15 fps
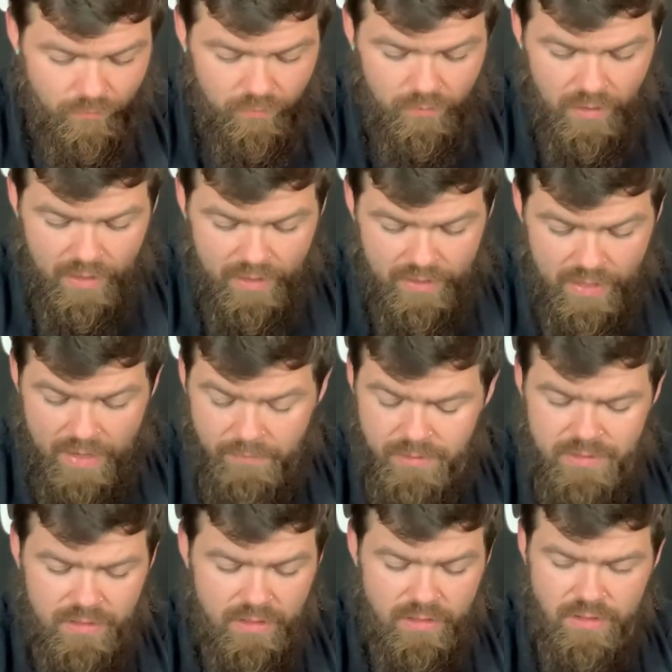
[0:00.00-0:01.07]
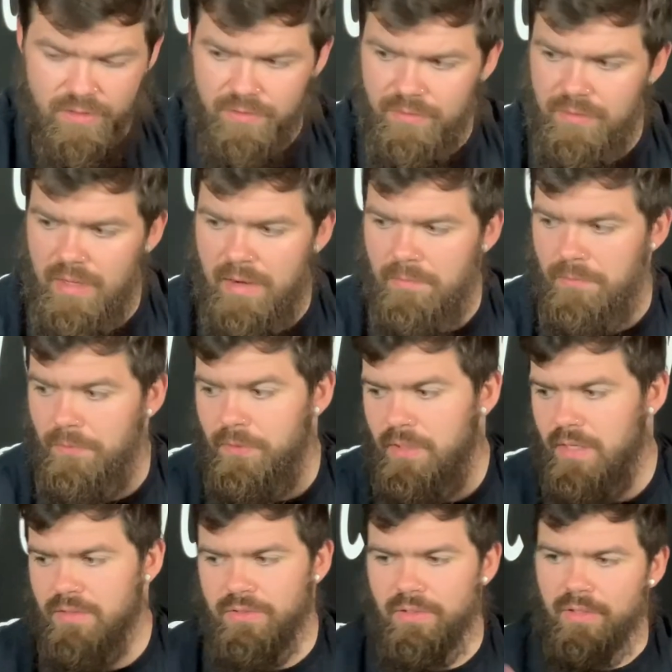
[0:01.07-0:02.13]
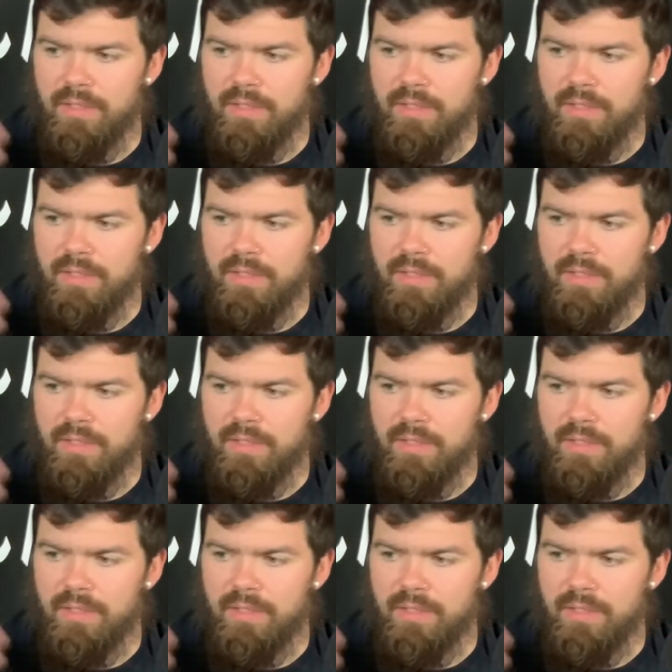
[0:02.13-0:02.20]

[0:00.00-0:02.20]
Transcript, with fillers: and I would say, you know, I really actually